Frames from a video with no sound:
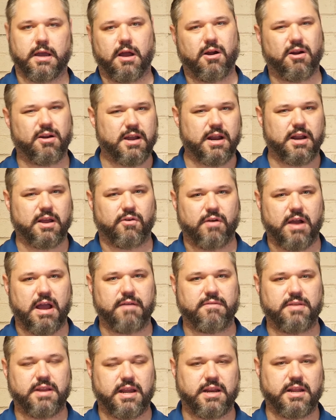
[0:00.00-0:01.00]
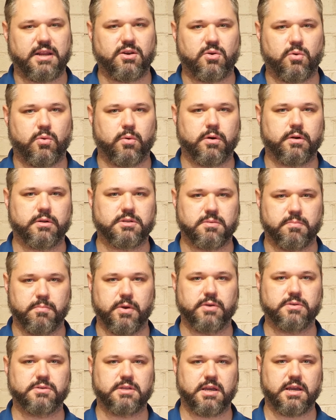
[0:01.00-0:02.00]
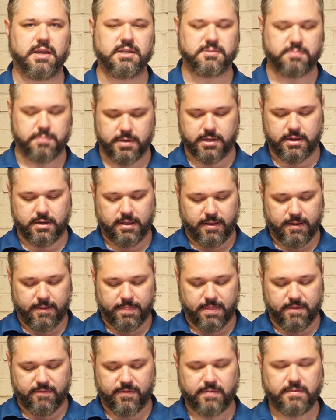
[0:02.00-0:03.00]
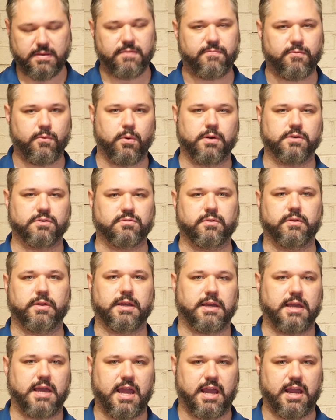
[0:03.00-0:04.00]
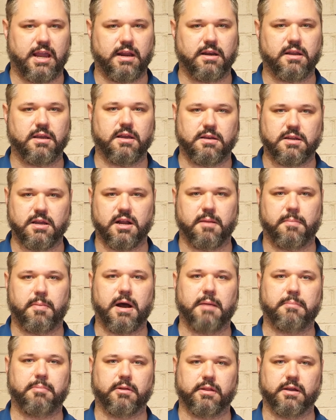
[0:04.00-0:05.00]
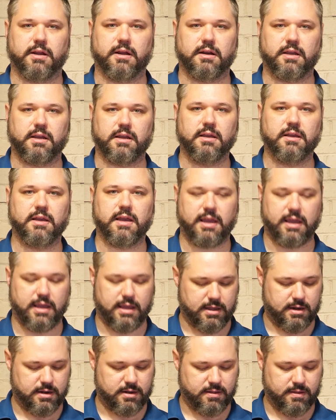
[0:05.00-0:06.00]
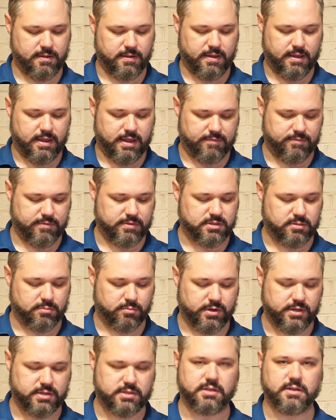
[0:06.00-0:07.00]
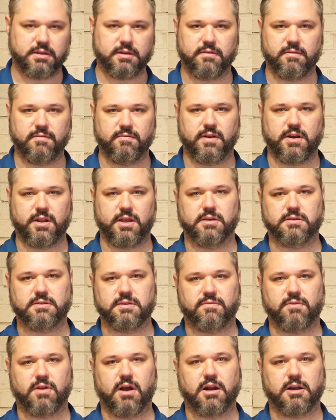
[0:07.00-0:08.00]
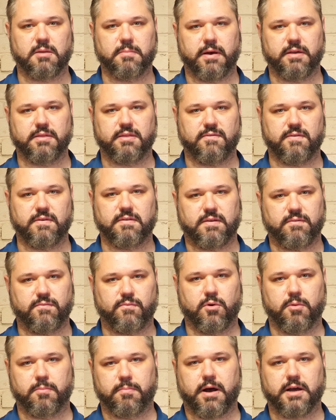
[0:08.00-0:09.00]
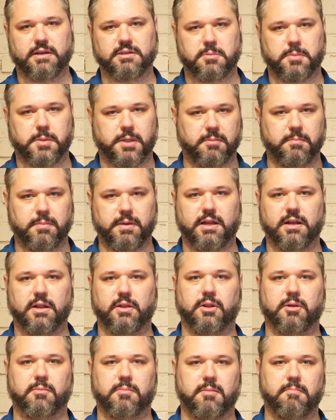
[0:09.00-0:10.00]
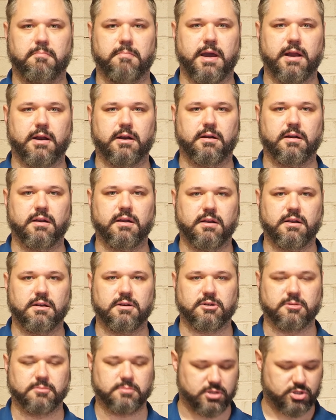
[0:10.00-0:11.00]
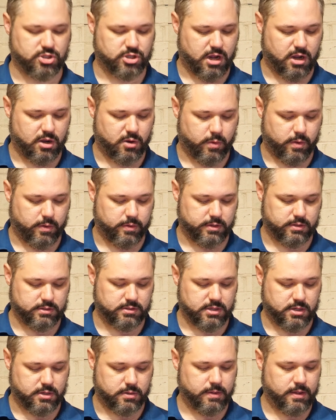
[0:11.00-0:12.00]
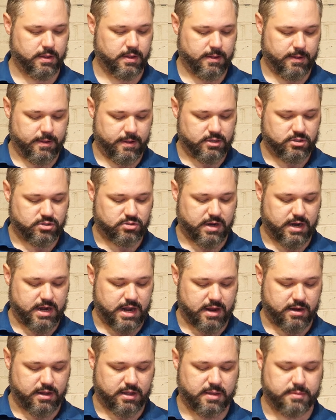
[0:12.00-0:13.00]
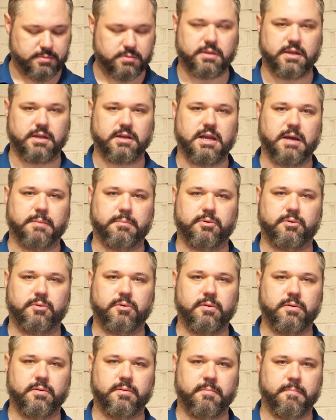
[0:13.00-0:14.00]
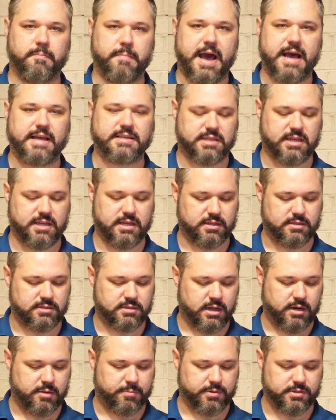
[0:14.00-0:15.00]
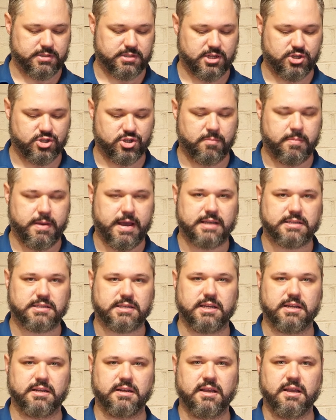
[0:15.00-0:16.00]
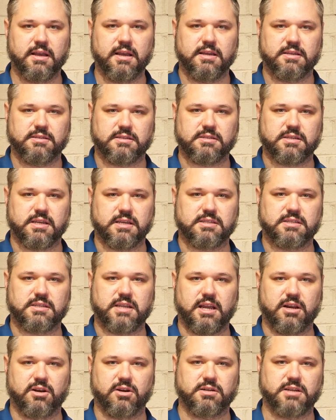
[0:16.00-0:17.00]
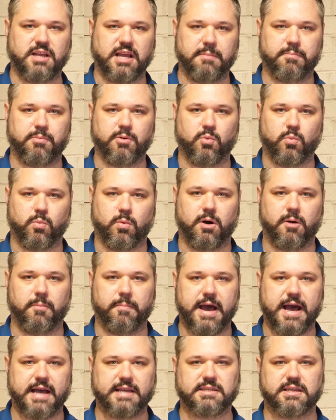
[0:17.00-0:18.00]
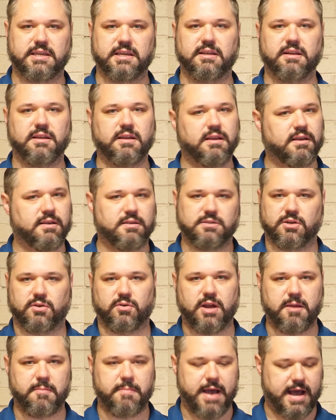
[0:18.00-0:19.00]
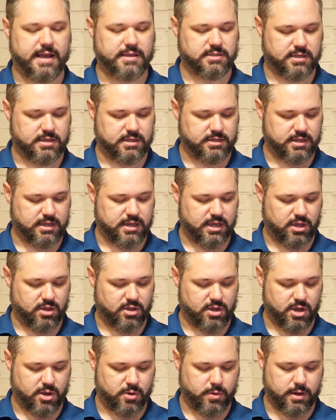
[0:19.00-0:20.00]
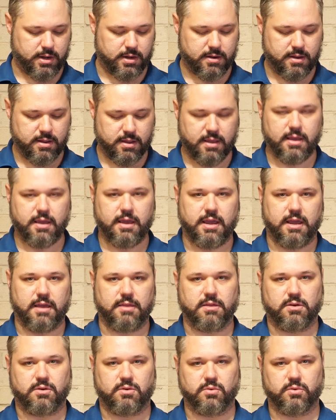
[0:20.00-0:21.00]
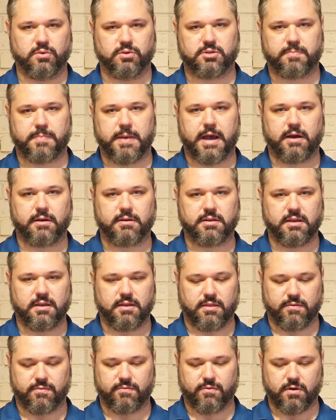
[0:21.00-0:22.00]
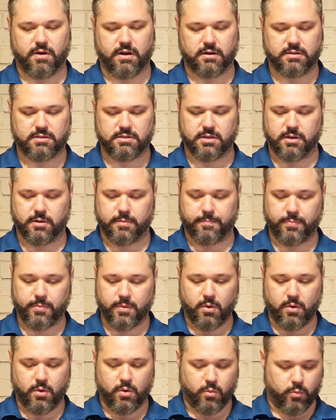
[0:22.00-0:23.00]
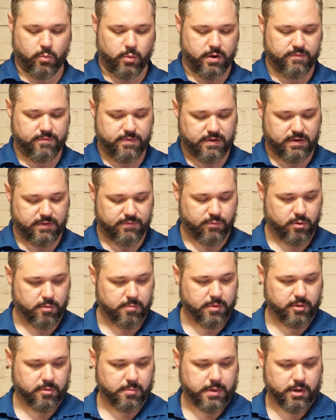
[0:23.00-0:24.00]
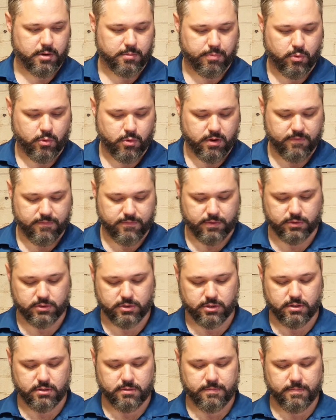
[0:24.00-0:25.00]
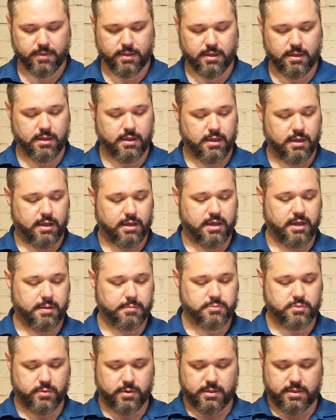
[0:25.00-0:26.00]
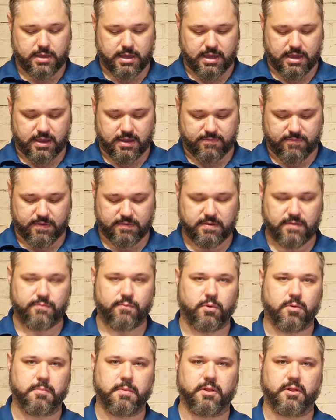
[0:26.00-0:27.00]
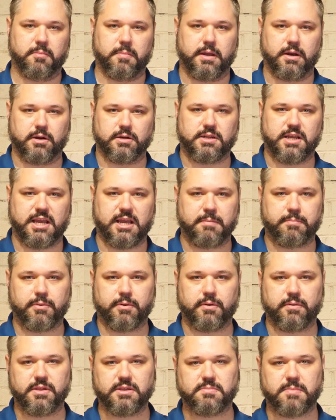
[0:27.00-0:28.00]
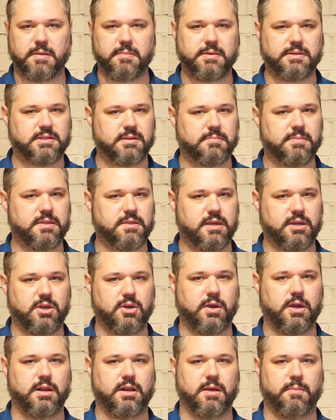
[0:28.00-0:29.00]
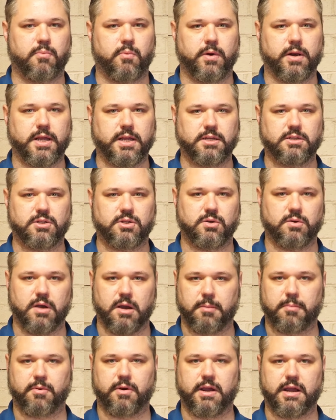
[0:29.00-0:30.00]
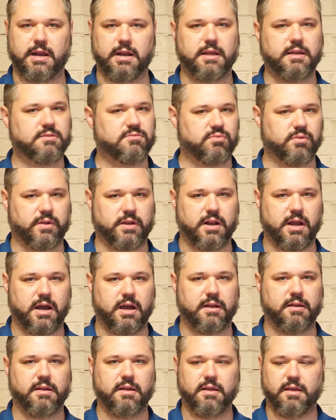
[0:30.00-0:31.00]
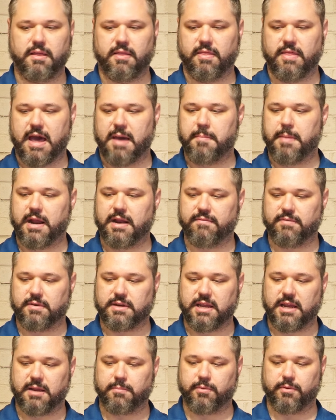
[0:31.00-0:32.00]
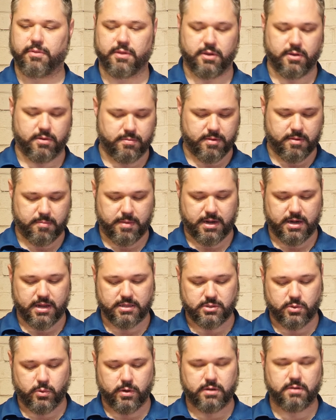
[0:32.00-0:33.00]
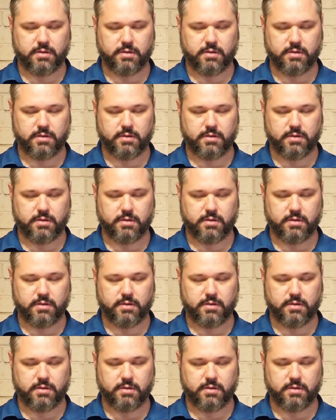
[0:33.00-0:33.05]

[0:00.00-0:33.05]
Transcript: are kind of gravitating towards most days, but the 54 has really gained a ton of popularity, and even some recent videos have talked about the 54 possibly being a little bit better in terms of shot quality. So straight out, it comes with a double basket. It's not a precision basket. This is a standard tapered wall basket. It's a great basket to get you going, and the dual spout in the front. So one 54 millimeter portafilter. It comes with a 54 millimeter tamper. This might be something that you end up wanting to upgrade. It's really not that bad of a tamper though. I mean, it's going